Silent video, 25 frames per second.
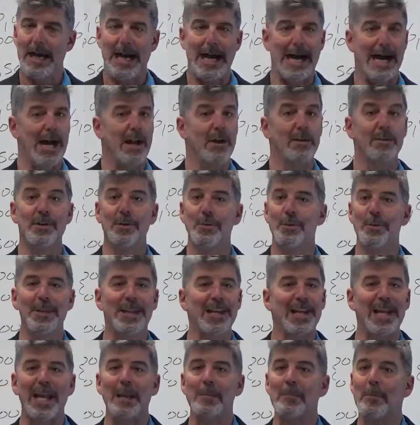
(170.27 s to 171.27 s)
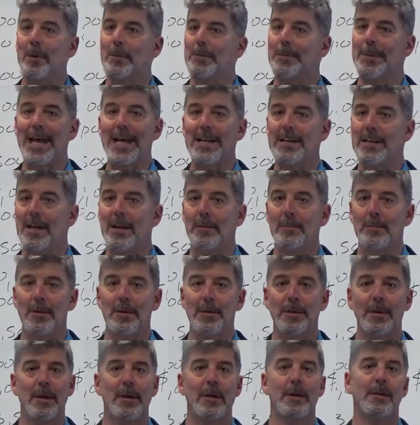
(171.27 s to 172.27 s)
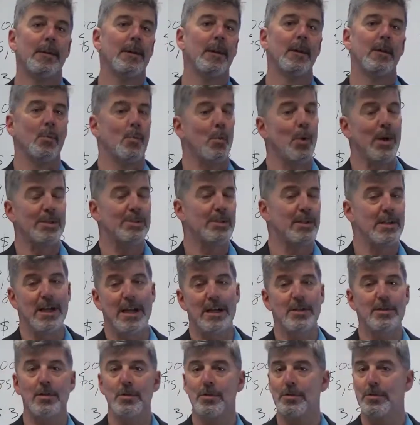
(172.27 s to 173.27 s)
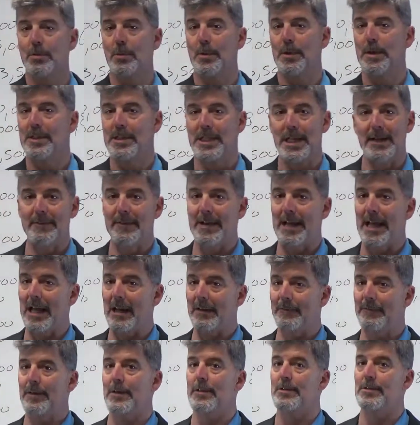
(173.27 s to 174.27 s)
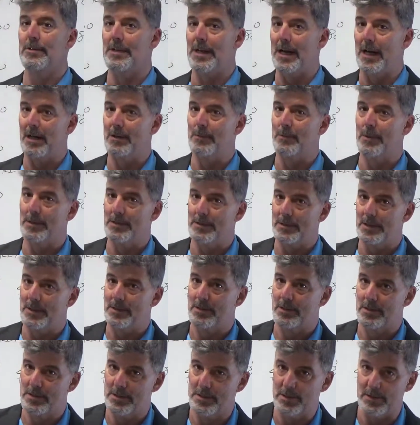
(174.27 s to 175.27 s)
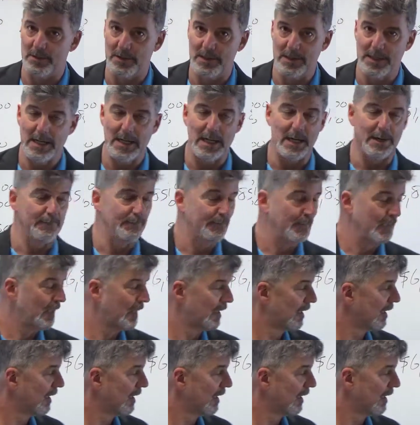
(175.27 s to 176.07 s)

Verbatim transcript: I don't know where they came up with that number. Residential is twenty-seven and a half years, non-residential is thirty-nine.